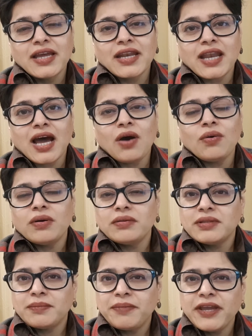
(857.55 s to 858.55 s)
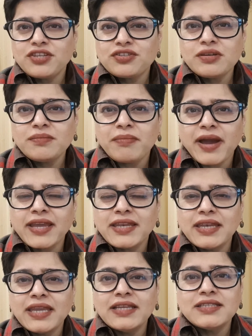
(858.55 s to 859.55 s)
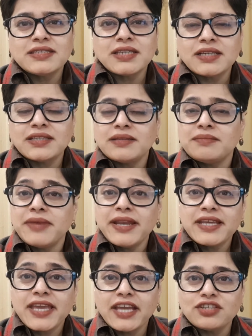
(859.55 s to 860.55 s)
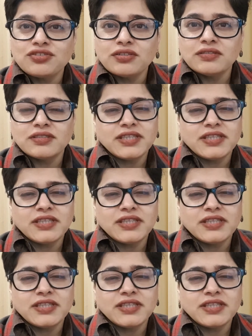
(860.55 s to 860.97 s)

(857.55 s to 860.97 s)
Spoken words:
Now, the patient might need certain medications,